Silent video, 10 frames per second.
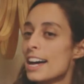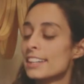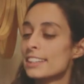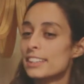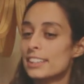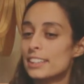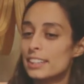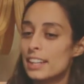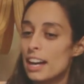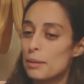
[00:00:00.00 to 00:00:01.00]

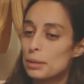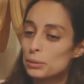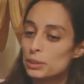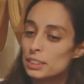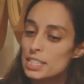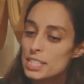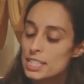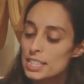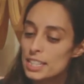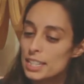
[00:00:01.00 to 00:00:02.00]
And about
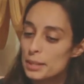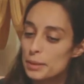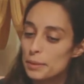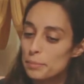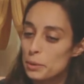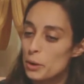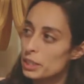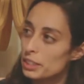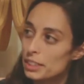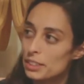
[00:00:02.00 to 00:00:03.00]
this
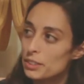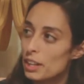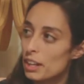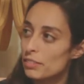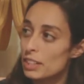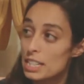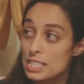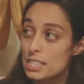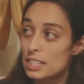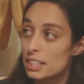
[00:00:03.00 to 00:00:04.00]
project that you have
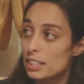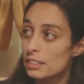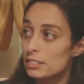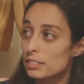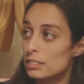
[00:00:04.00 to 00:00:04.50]
last year,